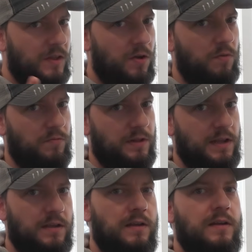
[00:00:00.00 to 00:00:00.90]
hopefully.
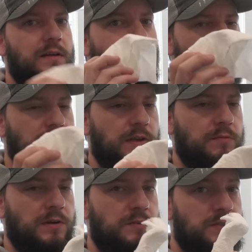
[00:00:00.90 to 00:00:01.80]
But you can
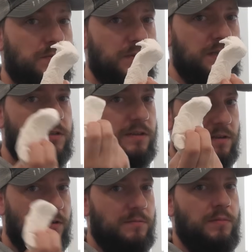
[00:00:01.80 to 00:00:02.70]
reduce the risk
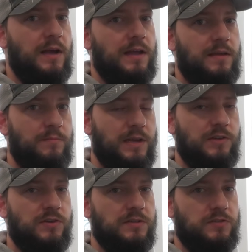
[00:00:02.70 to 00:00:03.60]
by making
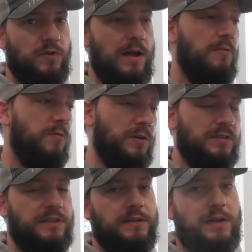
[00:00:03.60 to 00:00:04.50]
sure it's dry before you seal it